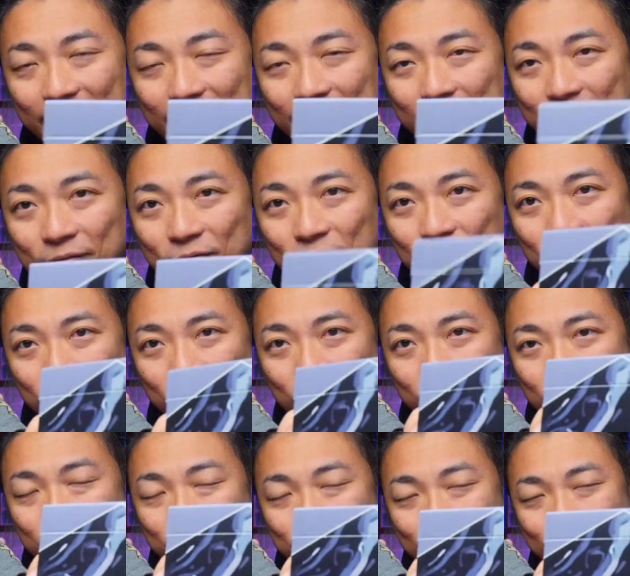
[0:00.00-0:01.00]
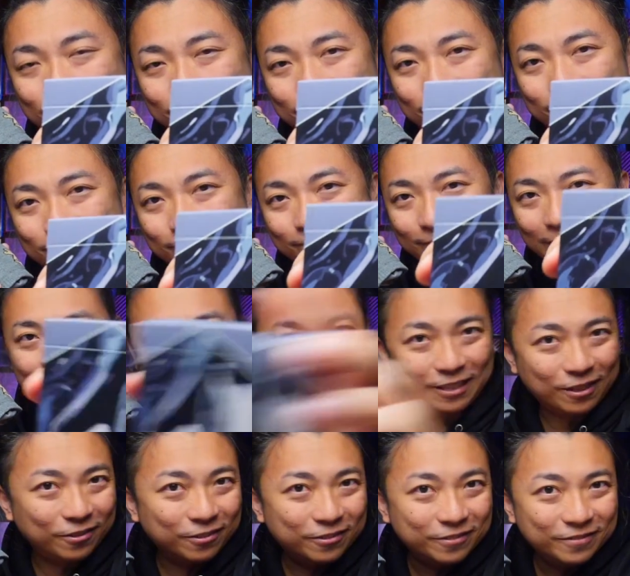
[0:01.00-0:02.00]
Aiden Fu. Let's
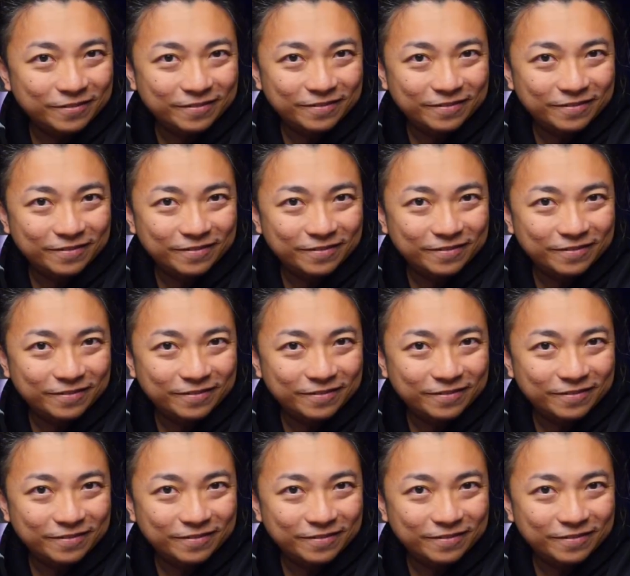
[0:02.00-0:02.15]
go.